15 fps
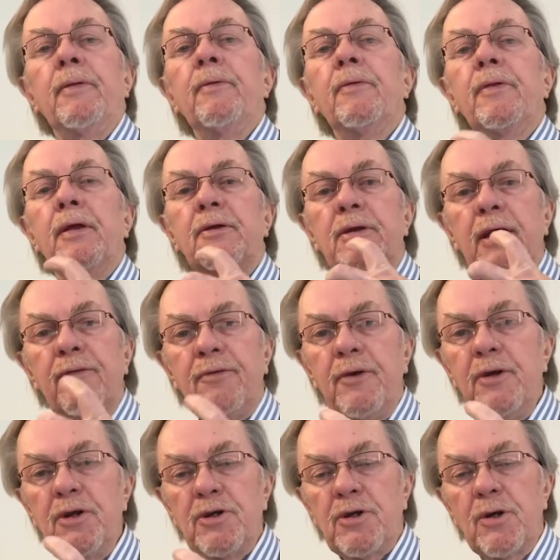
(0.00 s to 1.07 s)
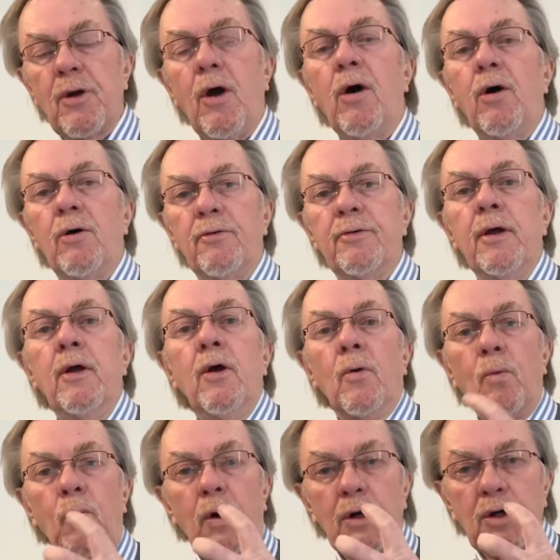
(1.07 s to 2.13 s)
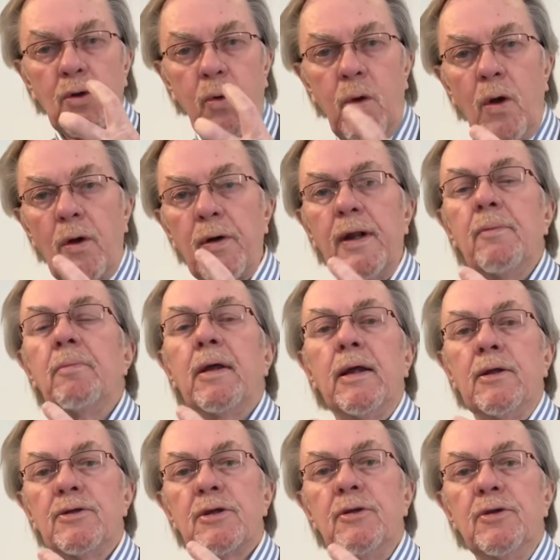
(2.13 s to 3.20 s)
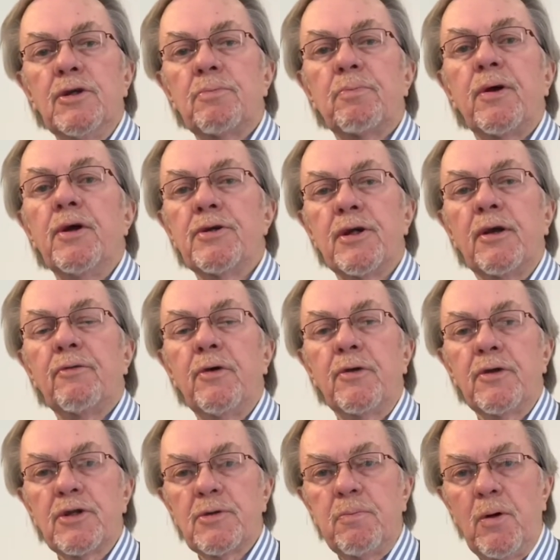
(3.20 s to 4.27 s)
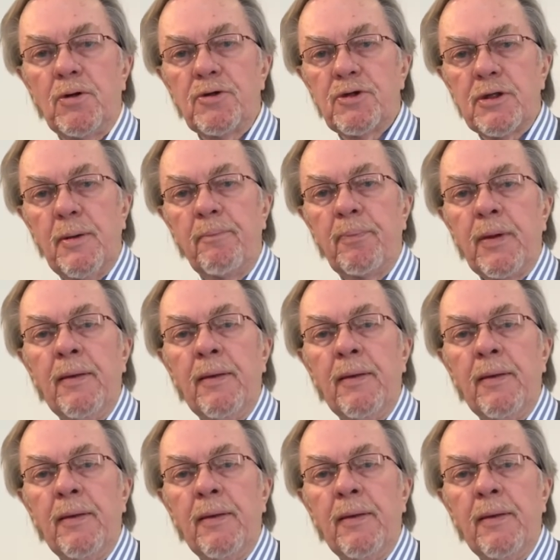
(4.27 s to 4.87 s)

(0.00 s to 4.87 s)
the definition of what quality means in this project for the sponsor.